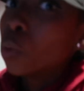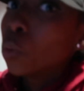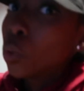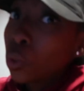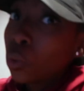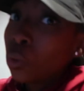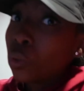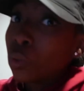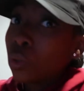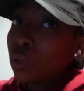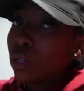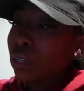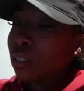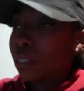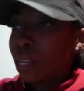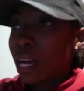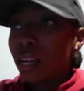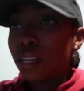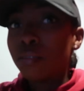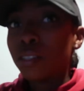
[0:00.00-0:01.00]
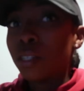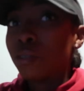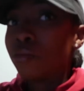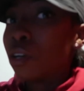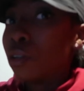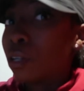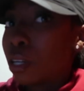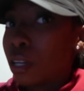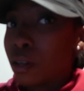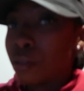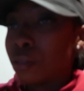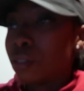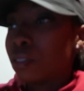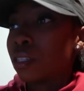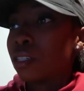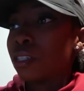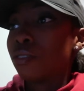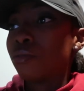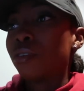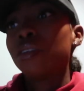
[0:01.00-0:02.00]
whew, not even a roller coaster
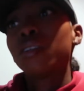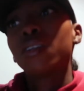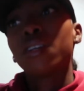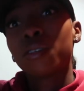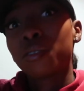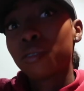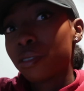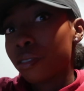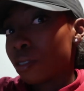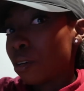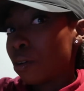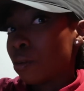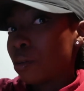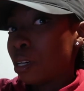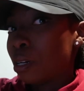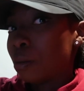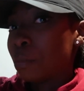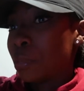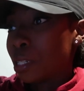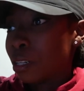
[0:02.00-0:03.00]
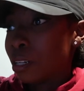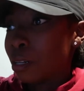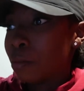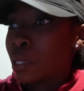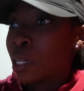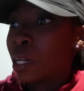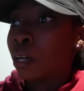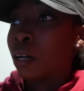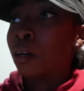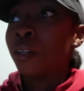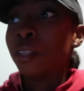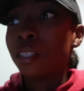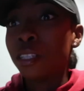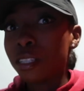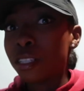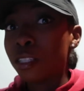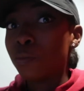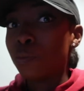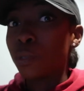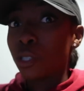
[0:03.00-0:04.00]
because roller coasters go up and come down.
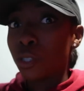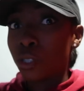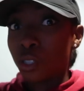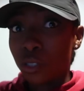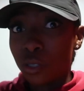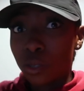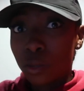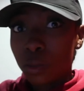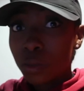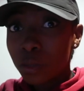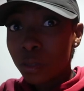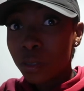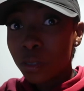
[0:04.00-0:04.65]
This has been just